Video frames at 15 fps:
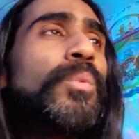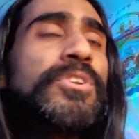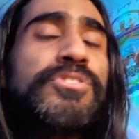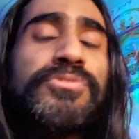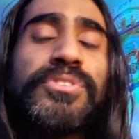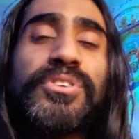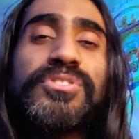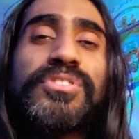
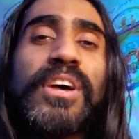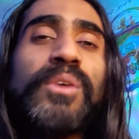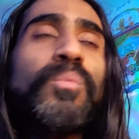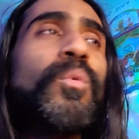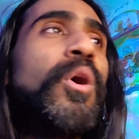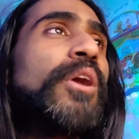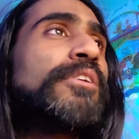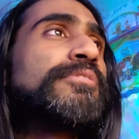which feels like
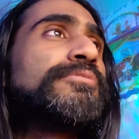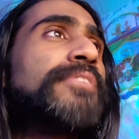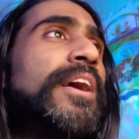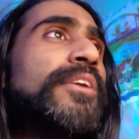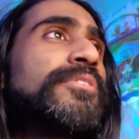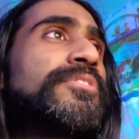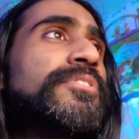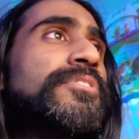water
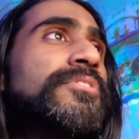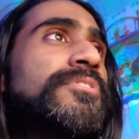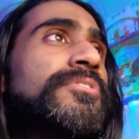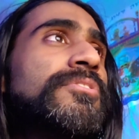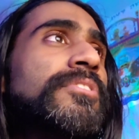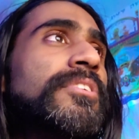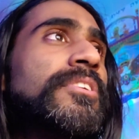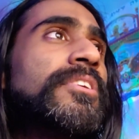
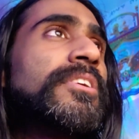fountains.